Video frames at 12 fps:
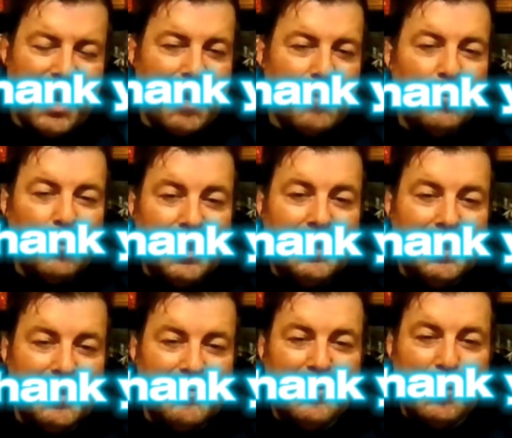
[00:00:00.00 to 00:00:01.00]
I'm really
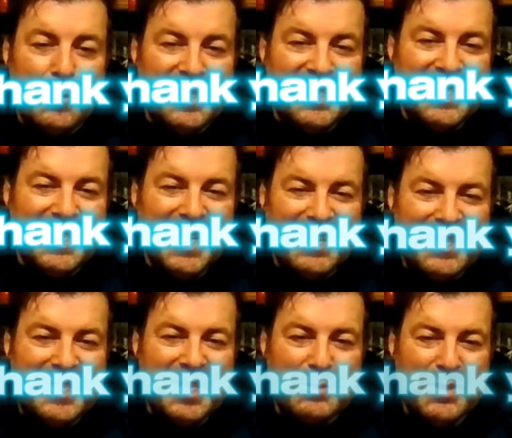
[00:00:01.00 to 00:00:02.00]
looking forward to seeing how this comes